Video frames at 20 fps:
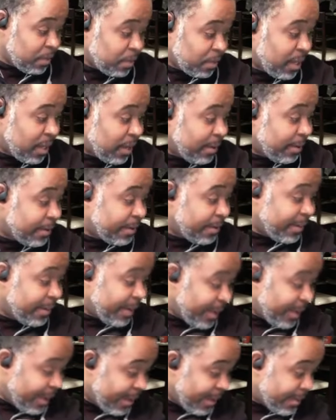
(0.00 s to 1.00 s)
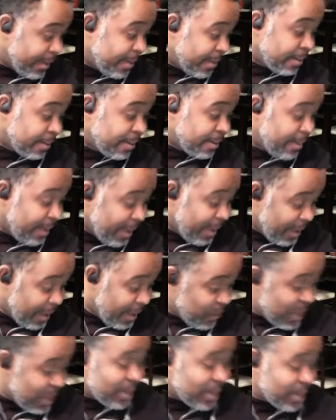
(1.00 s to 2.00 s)
and again, and again,
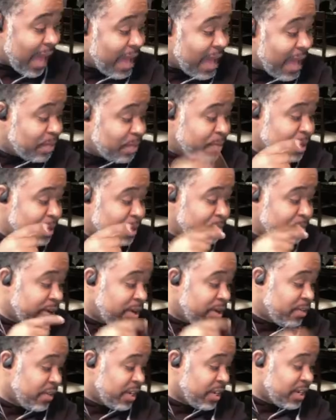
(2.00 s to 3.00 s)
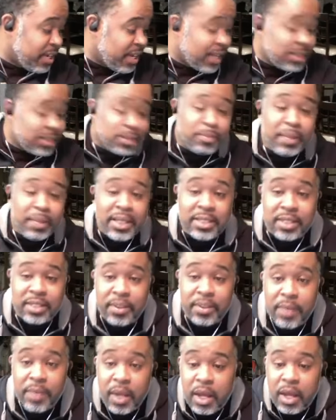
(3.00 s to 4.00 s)
we got 90 people already. That's
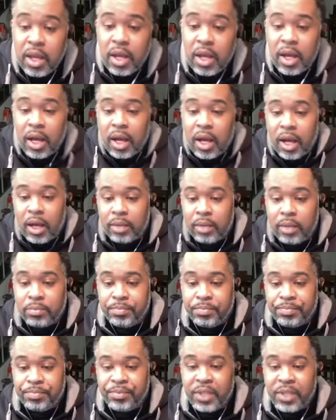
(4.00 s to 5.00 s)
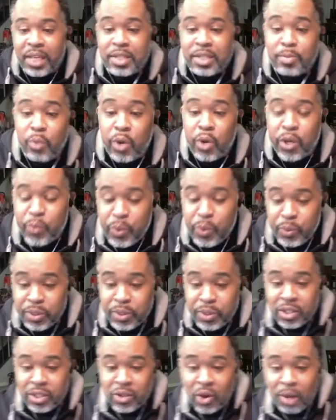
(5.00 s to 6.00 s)
amazing. Um, that's more than we
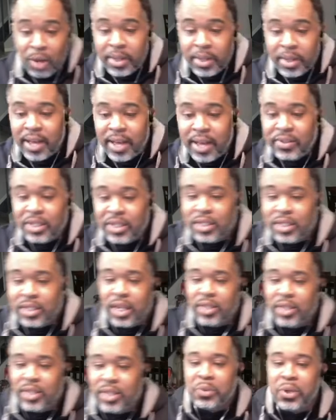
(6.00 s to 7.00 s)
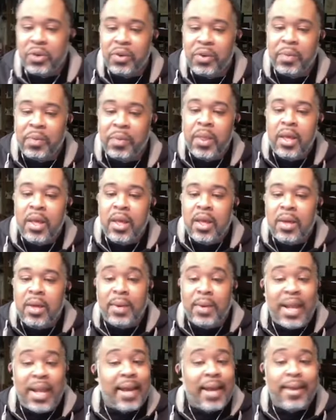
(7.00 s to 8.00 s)
would normally have in the sanctuary.
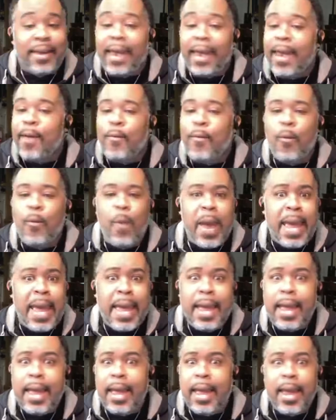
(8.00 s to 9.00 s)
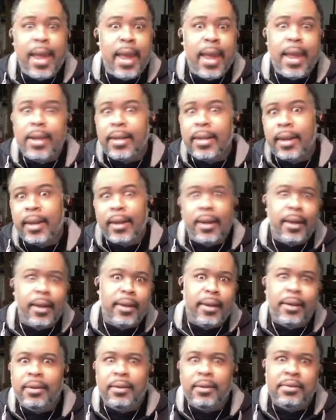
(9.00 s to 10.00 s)
But I can't wait to
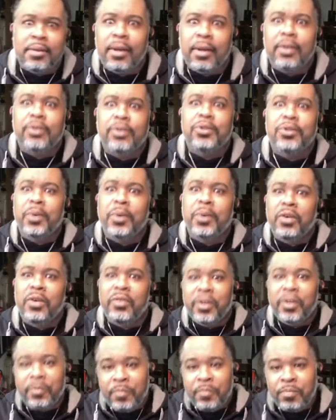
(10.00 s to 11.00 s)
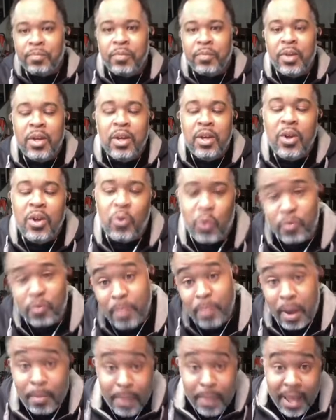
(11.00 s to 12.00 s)
get in the sanctuary with
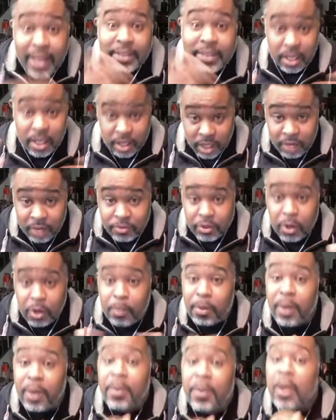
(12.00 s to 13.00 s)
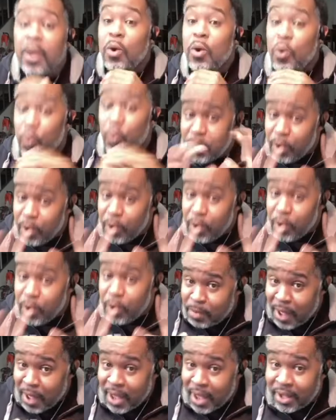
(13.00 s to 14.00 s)
my mask and gloves on, but we're going to
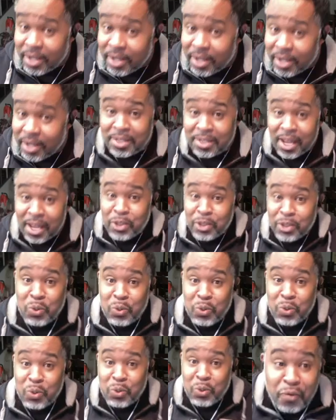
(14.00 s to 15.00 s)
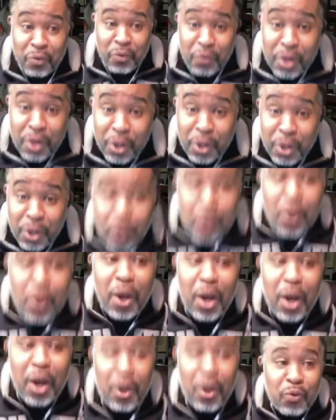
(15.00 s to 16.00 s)
be back in the sanctuary for real,
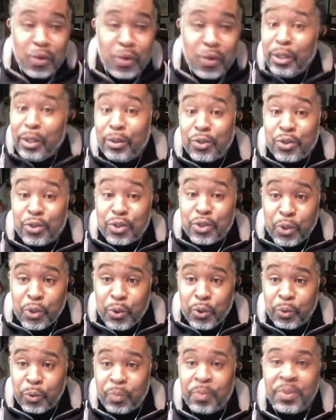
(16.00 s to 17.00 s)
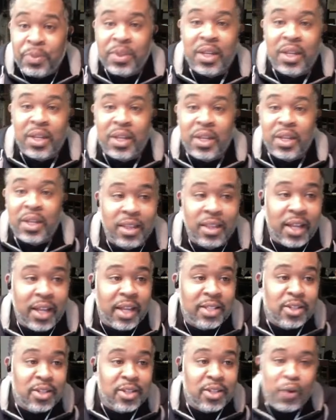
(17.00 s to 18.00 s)
uh, real soon. Uh,
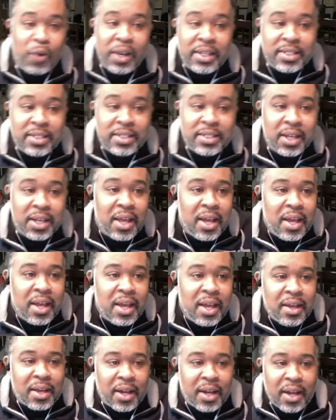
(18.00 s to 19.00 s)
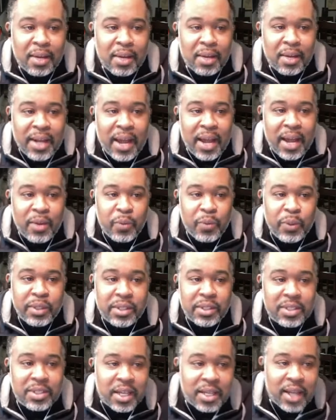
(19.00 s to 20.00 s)
things are crazy, um, but I
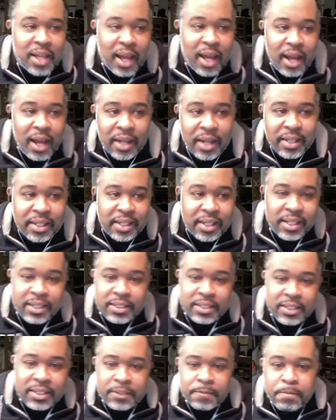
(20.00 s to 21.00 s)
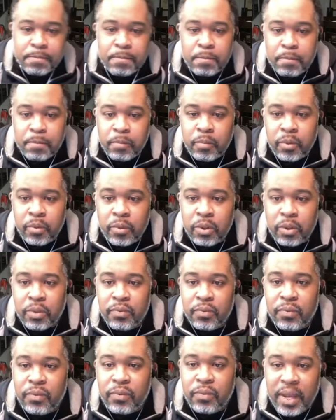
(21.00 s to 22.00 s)
will say God is
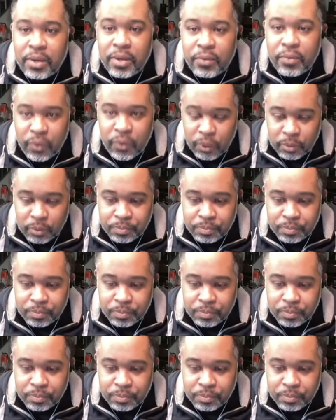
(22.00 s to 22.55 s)
faithful.